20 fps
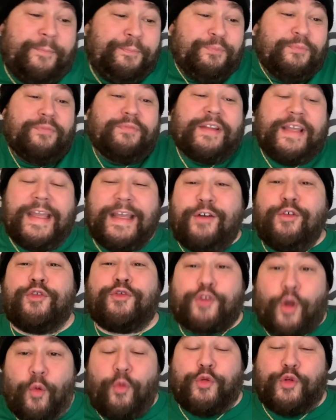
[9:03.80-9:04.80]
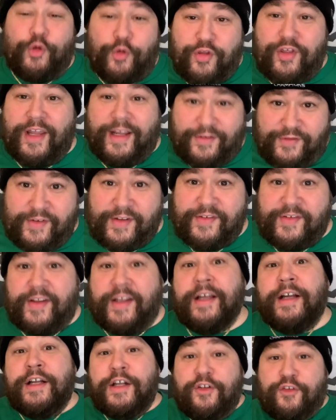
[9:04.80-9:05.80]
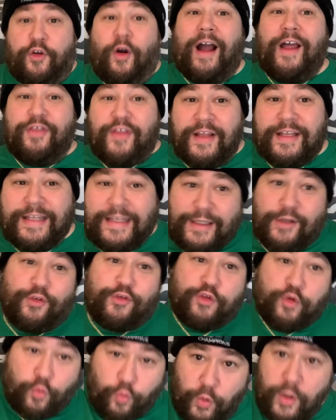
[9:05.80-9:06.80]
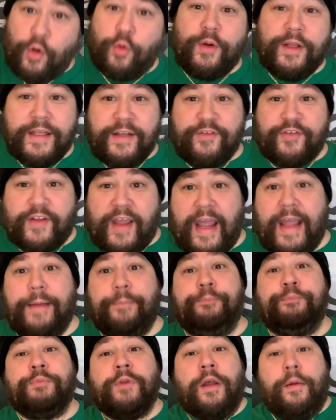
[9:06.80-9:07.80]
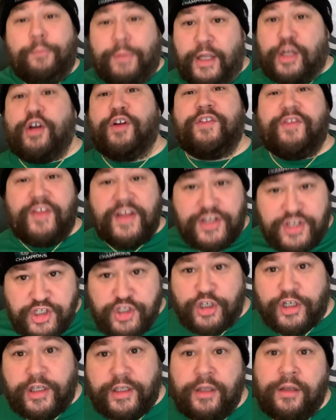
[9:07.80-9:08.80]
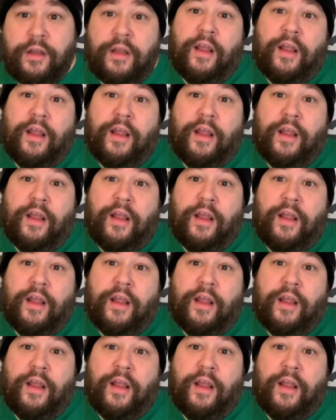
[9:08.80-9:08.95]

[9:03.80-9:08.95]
the Eagles don't do things easy. So I think the Eagles will win this game, because they shouldn't.